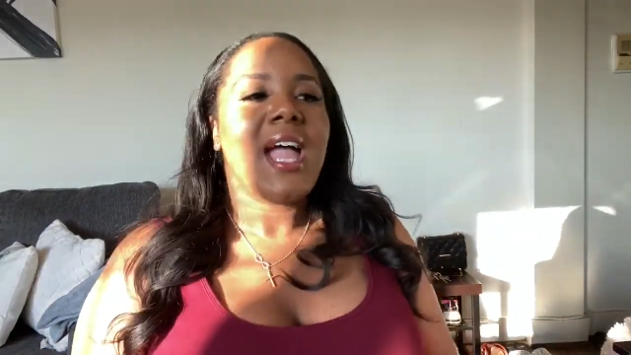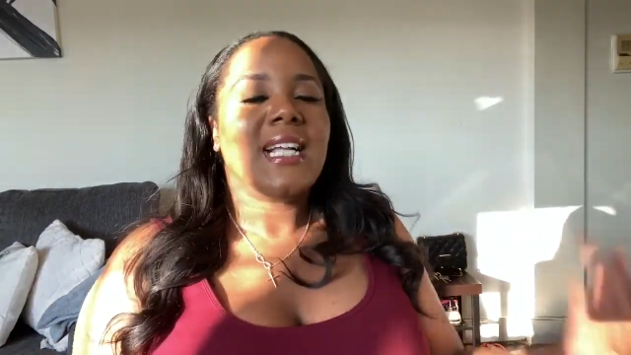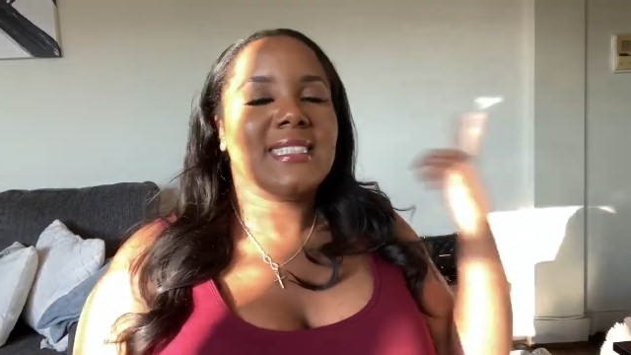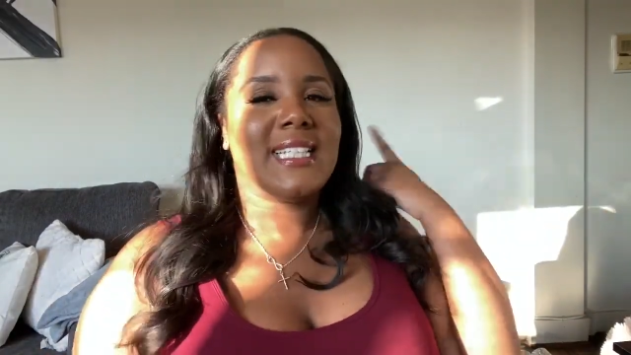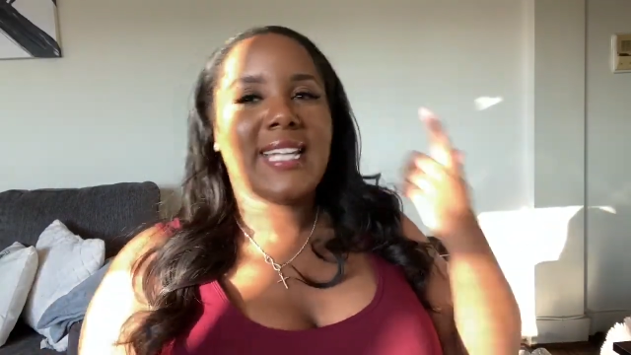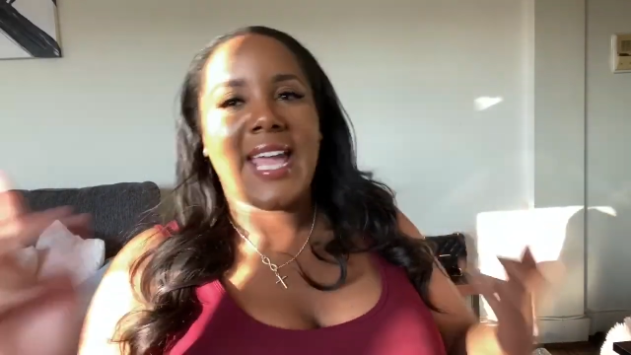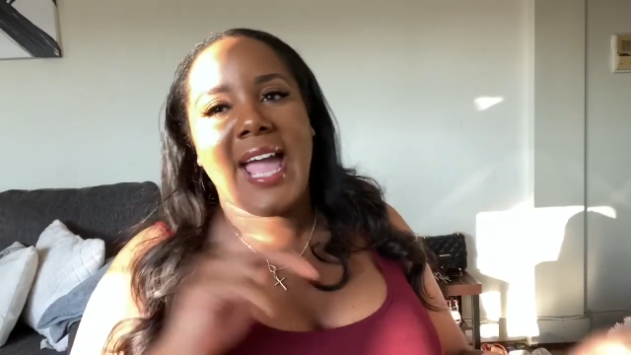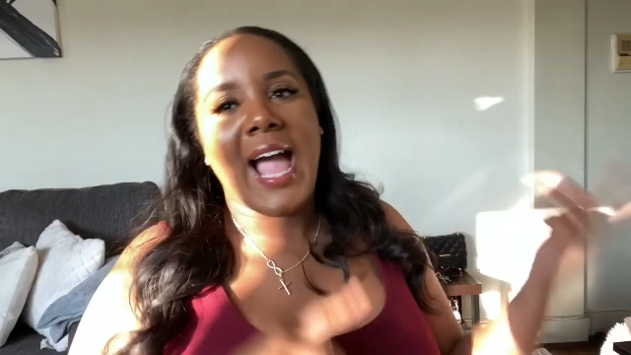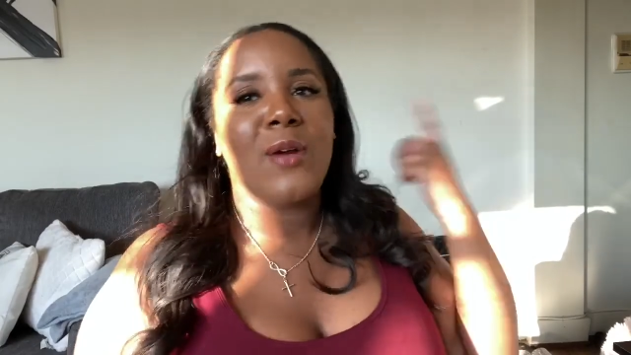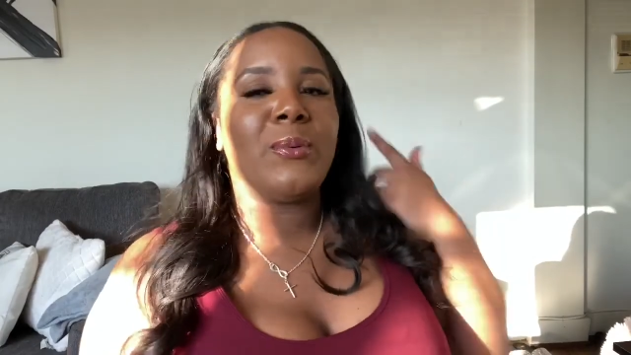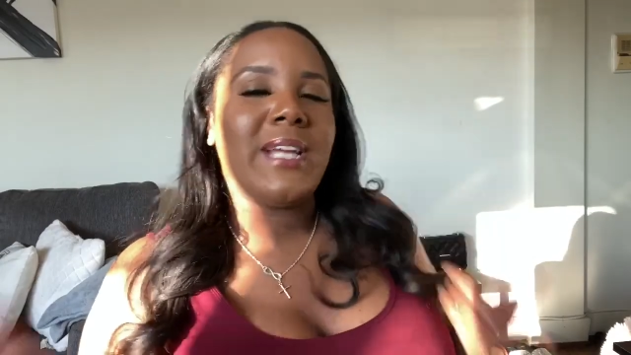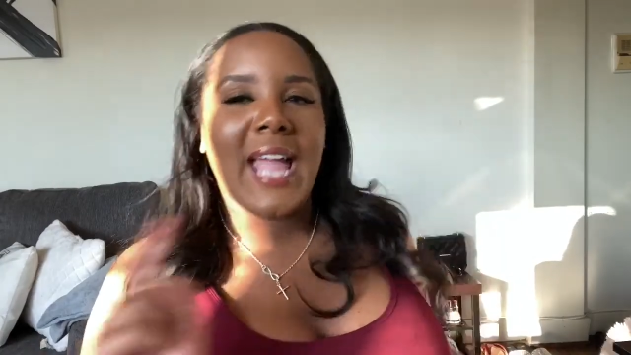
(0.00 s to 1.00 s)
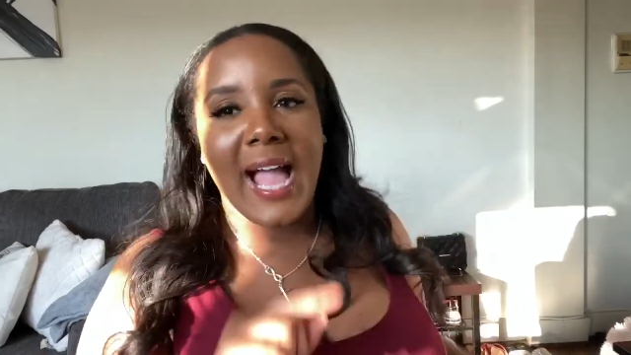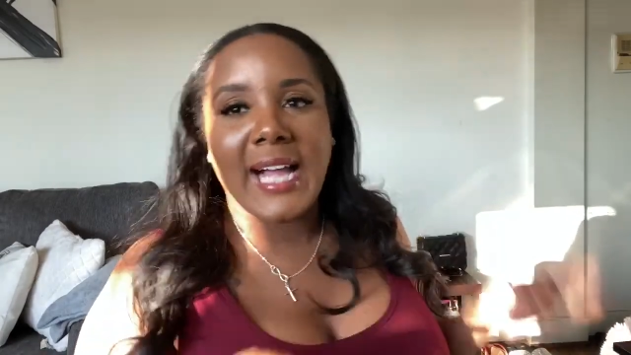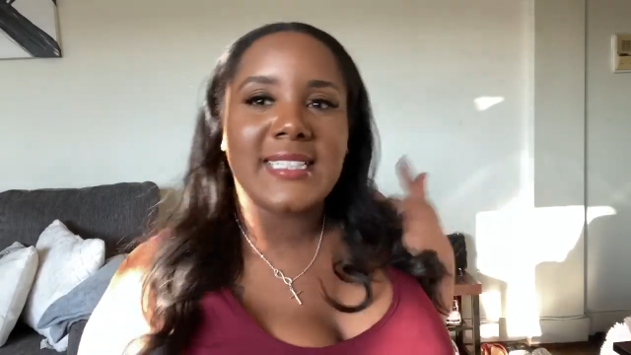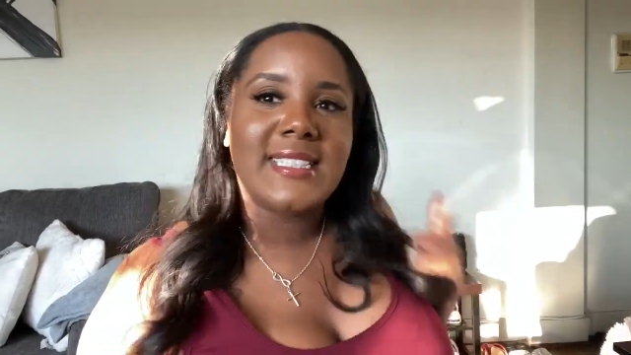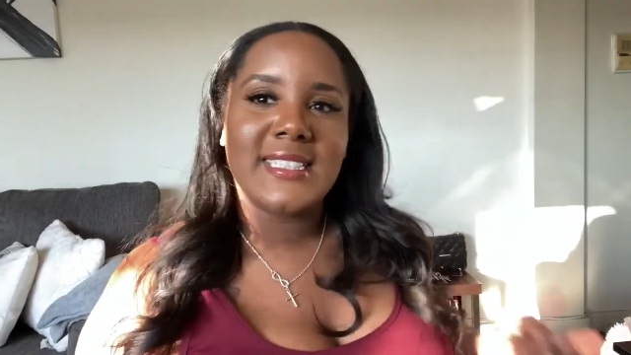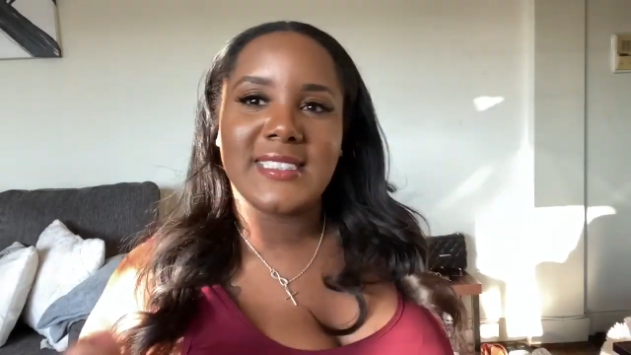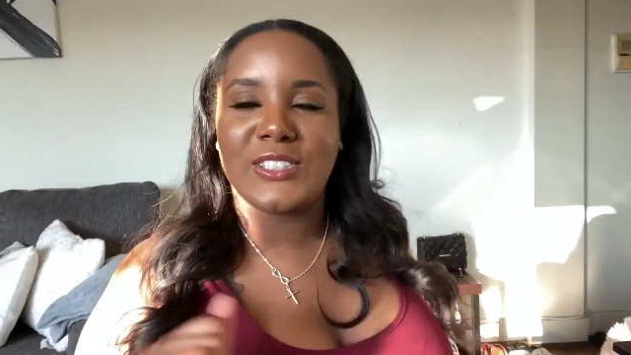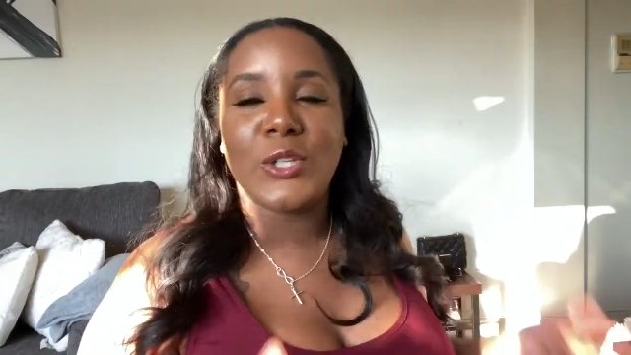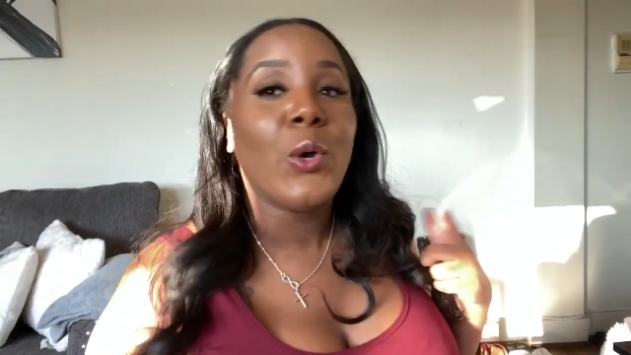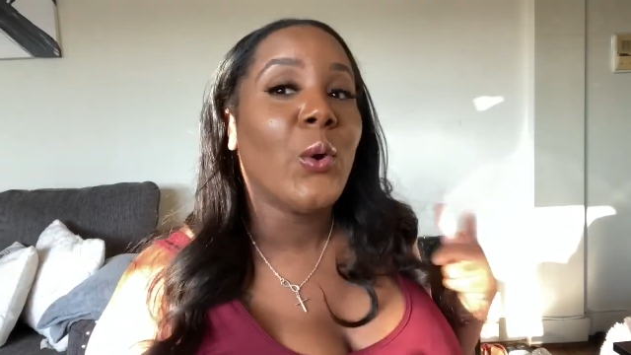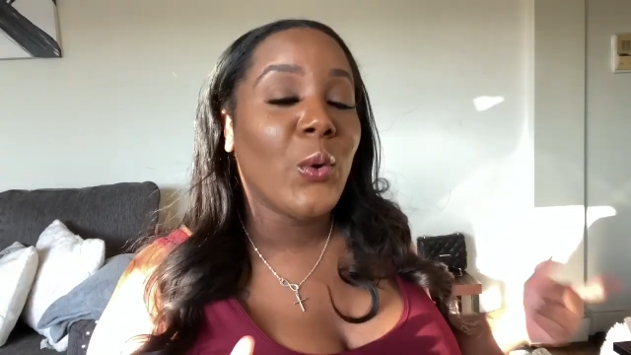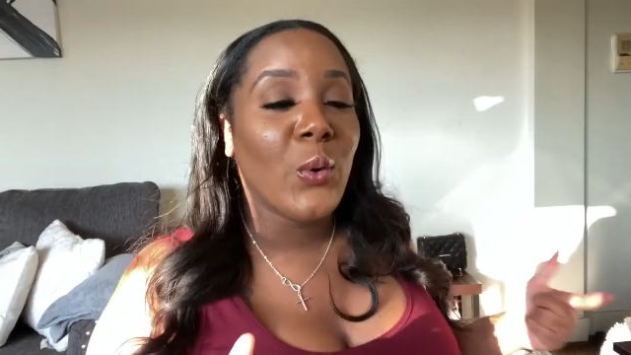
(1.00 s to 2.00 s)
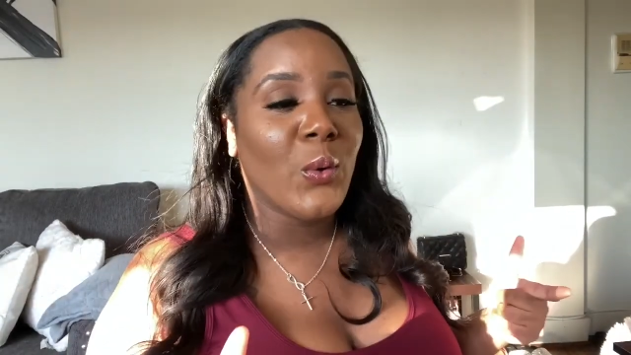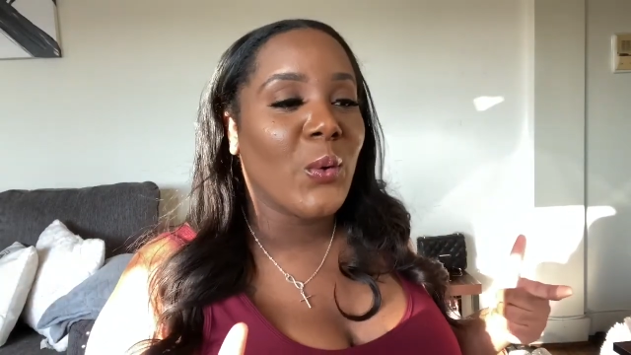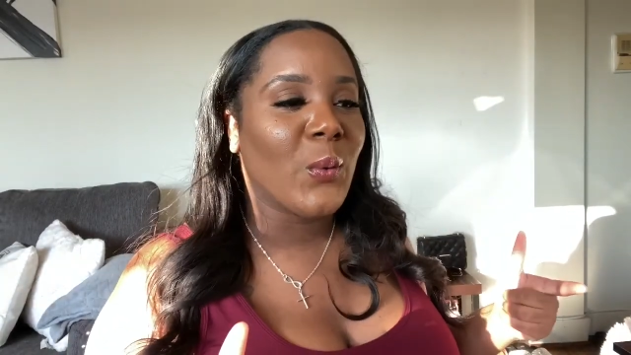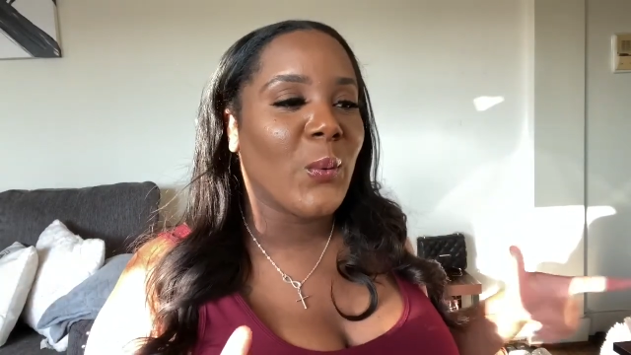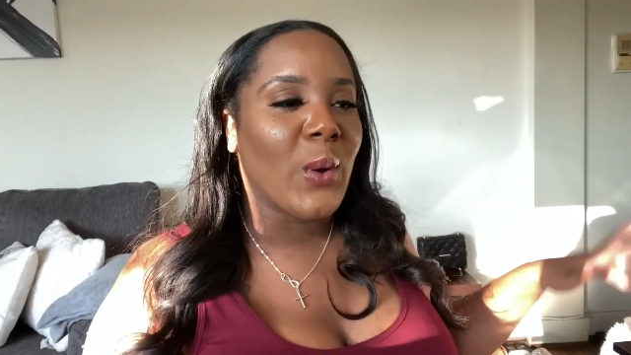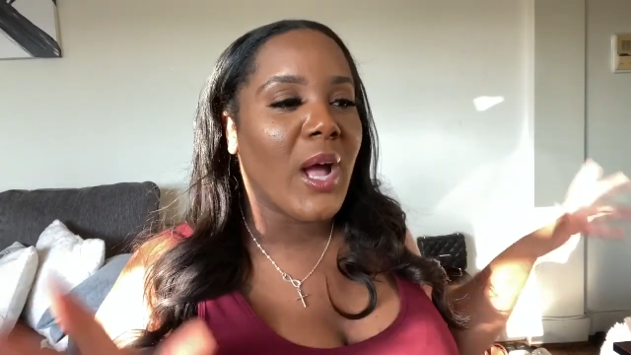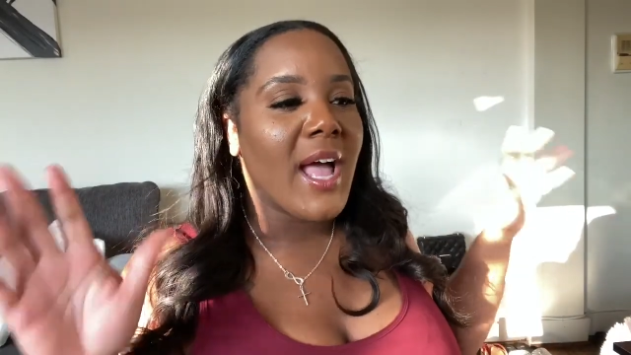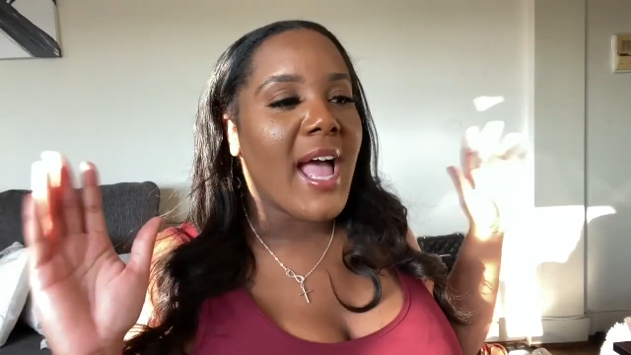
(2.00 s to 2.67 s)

today I reacted to